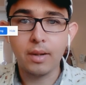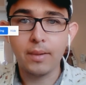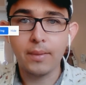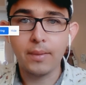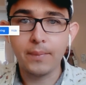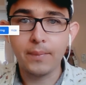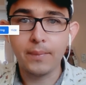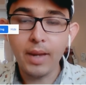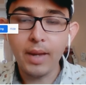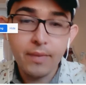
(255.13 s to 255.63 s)

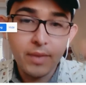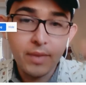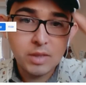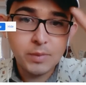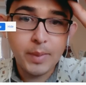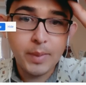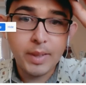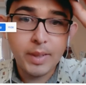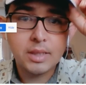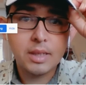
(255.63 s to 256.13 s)
yeah, that's
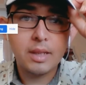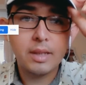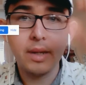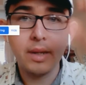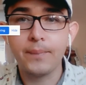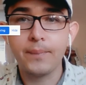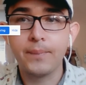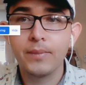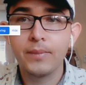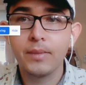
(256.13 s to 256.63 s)
basically it.
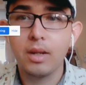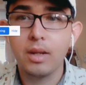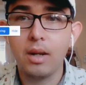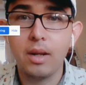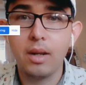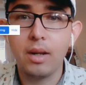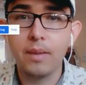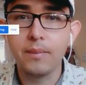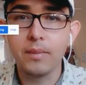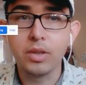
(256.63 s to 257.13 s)

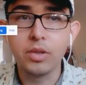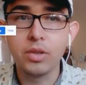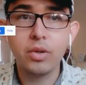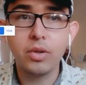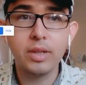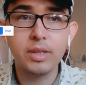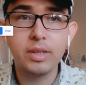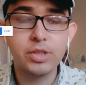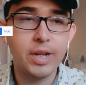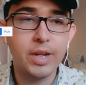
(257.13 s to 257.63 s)
You can
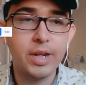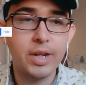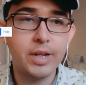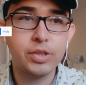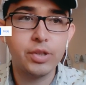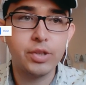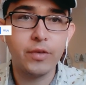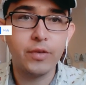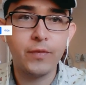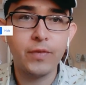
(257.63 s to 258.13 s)
change your
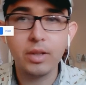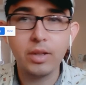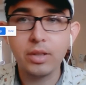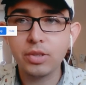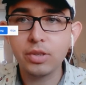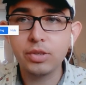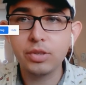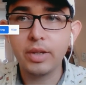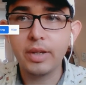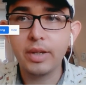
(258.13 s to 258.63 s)
filters.
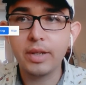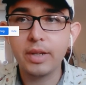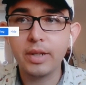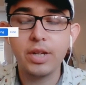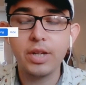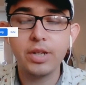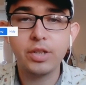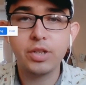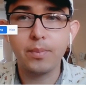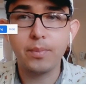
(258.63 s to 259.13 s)
You can change
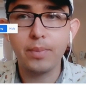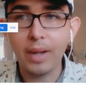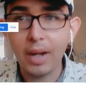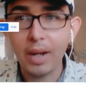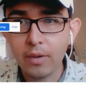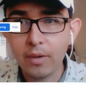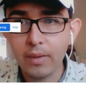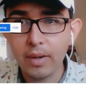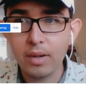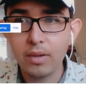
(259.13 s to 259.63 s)
your
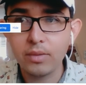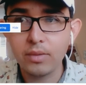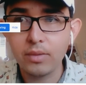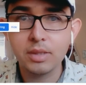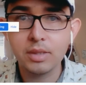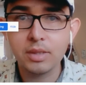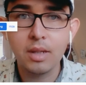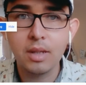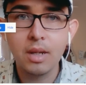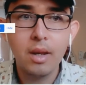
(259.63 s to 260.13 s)
backgrounds,
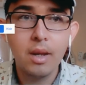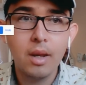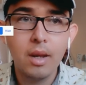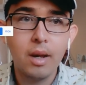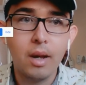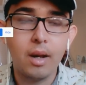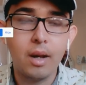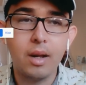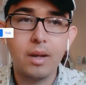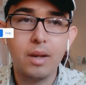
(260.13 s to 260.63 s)

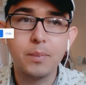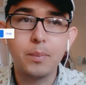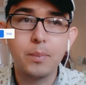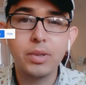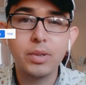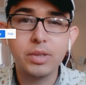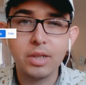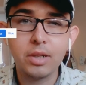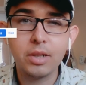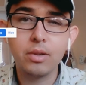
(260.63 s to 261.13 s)

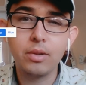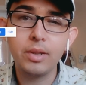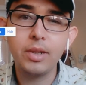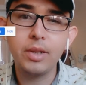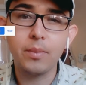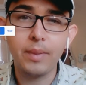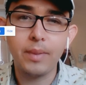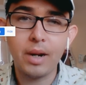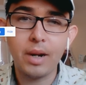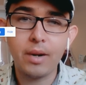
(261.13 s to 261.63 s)
particularly your
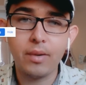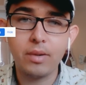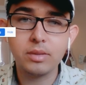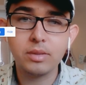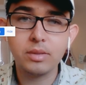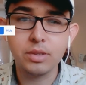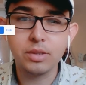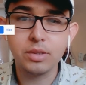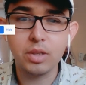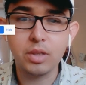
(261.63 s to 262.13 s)
backgrounds,
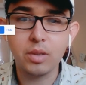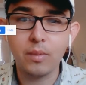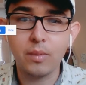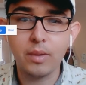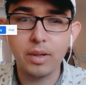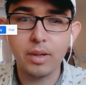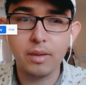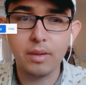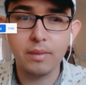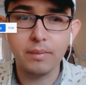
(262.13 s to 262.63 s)
because you don't want
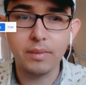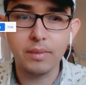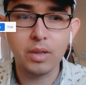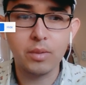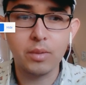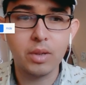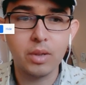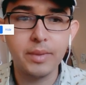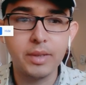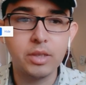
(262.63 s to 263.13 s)
to
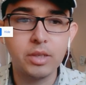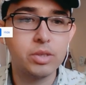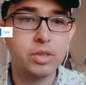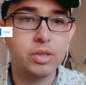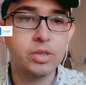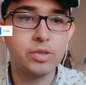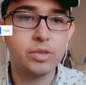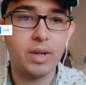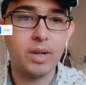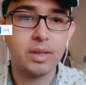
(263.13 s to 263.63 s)
be too
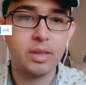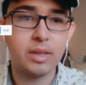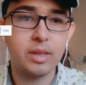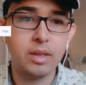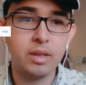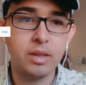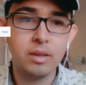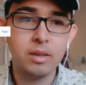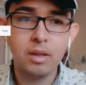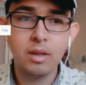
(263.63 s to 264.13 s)
distracting.
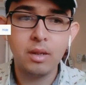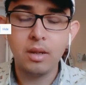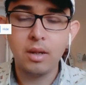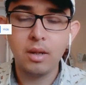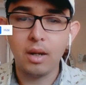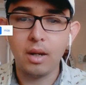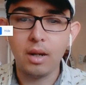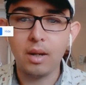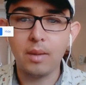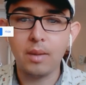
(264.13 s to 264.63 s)

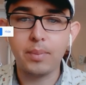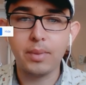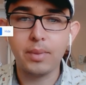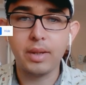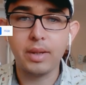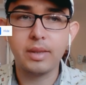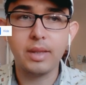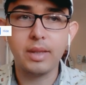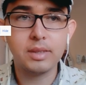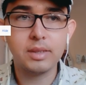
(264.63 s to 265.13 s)
But
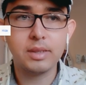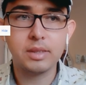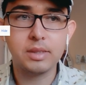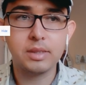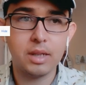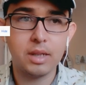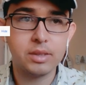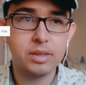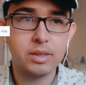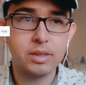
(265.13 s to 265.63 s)
that's
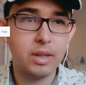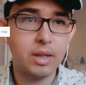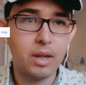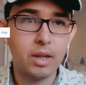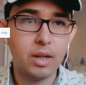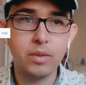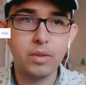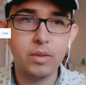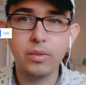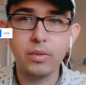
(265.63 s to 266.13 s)
exactly how
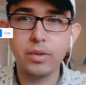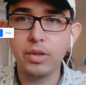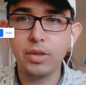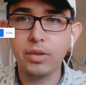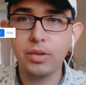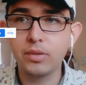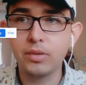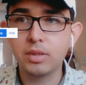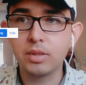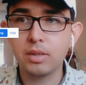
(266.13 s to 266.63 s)
you would
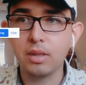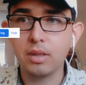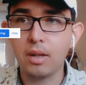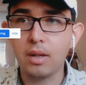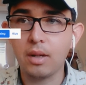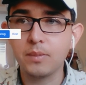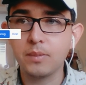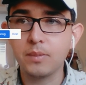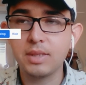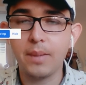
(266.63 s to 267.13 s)
use
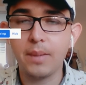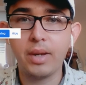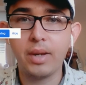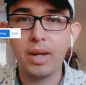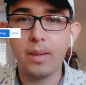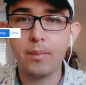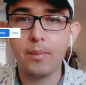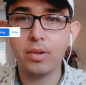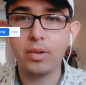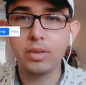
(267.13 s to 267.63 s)
Snap
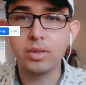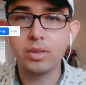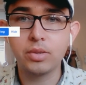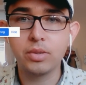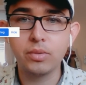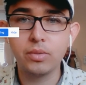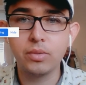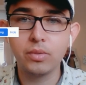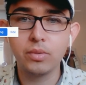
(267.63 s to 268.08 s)
Camera to